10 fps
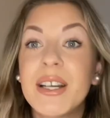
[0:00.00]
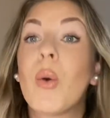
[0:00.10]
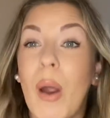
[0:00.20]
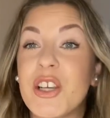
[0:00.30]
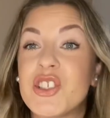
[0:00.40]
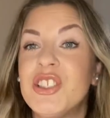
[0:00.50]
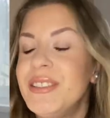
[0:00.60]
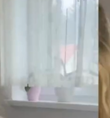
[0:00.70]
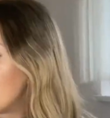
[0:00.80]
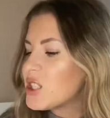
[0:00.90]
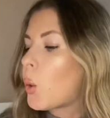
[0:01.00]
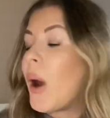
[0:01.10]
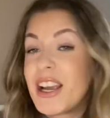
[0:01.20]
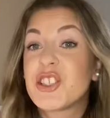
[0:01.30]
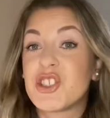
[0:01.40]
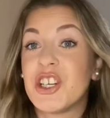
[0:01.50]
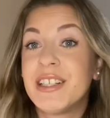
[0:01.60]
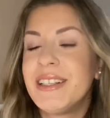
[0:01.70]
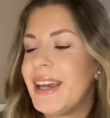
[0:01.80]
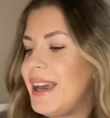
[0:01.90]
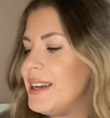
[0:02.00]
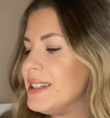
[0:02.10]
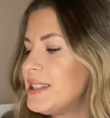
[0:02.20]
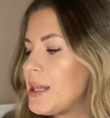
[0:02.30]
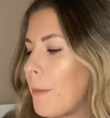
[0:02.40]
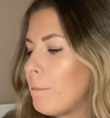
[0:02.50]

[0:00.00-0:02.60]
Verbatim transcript: Question? So the next question is